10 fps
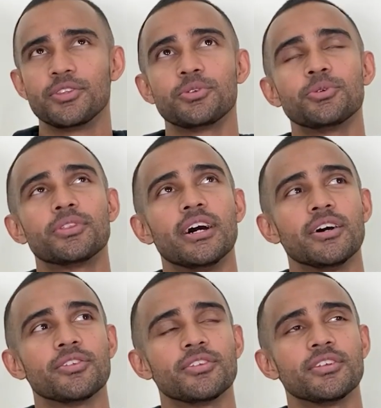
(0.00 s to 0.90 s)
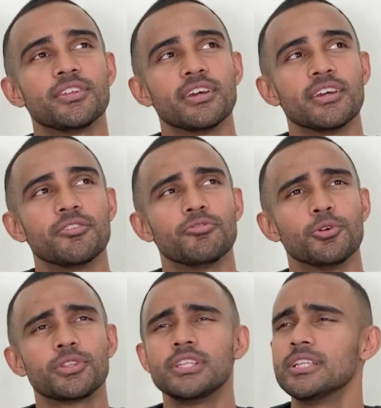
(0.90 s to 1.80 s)

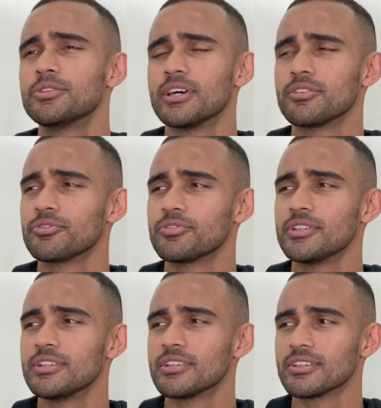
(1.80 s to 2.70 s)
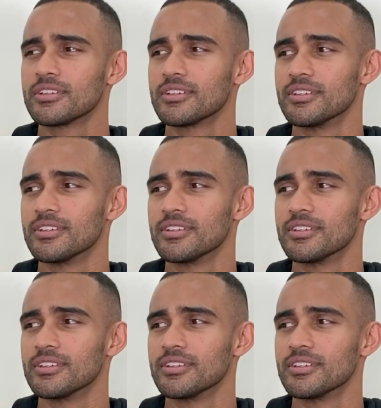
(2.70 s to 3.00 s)
2014, 2015. Like that.